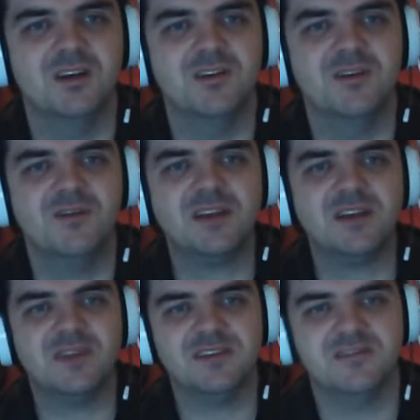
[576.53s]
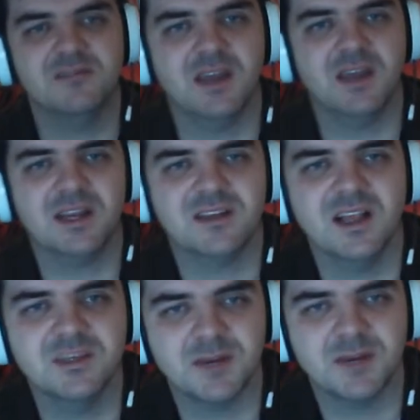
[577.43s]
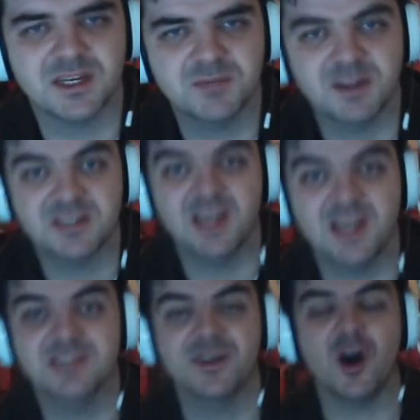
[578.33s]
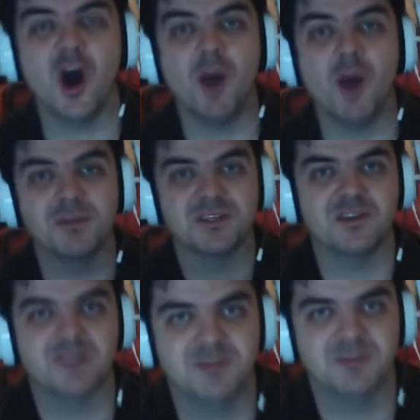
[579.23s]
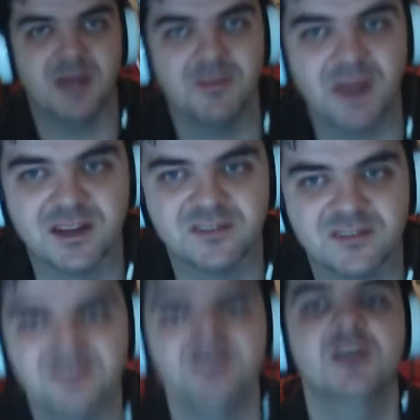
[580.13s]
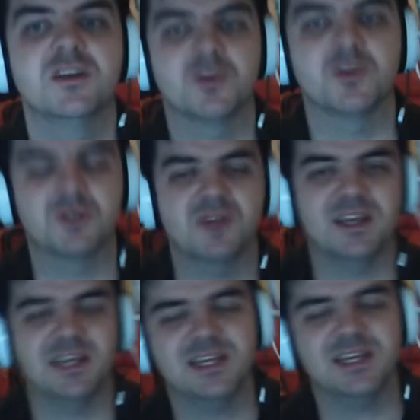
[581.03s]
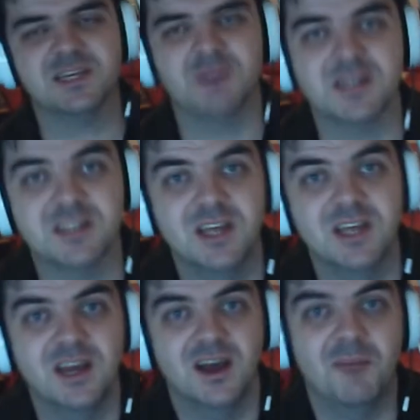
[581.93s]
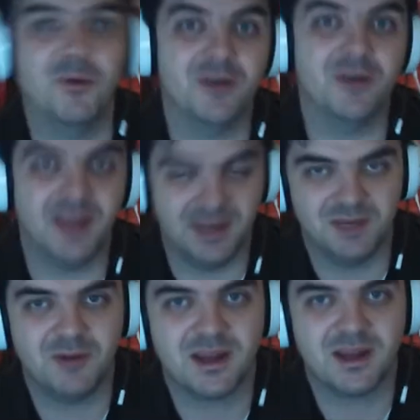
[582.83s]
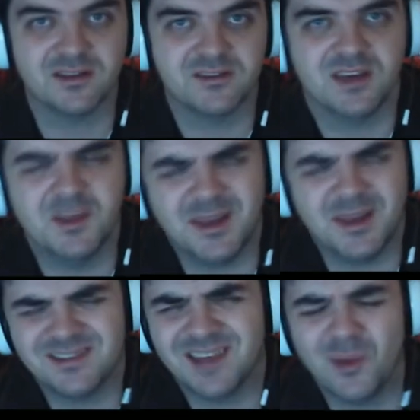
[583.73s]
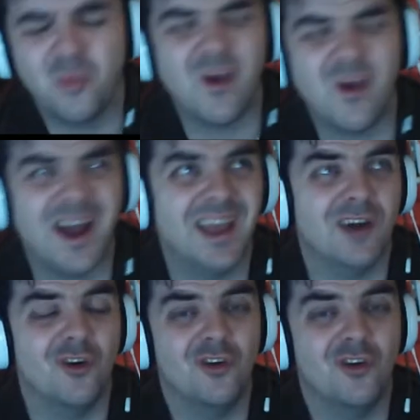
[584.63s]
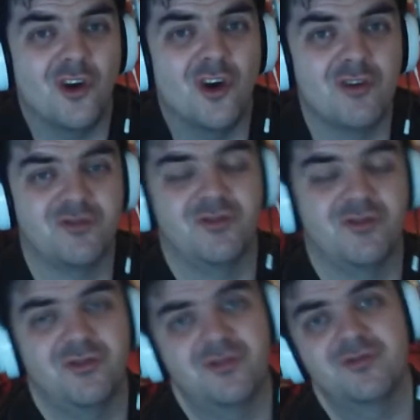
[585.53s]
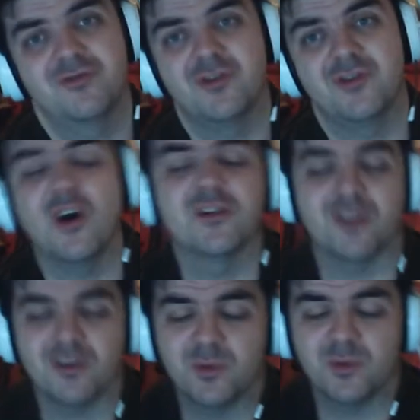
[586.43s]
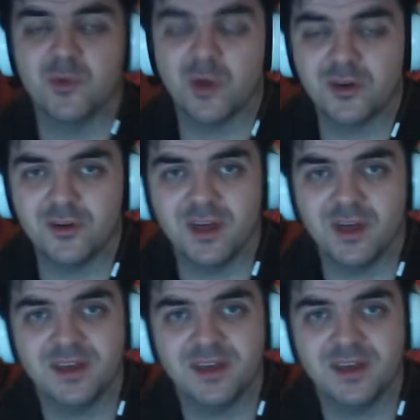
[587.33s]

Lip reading: Factorising an algebraic expression is the opposite of expanded brackets. So we're trying to get an expression and put it into brackets. And you might say, why on earth, God's earth, would you want to do that?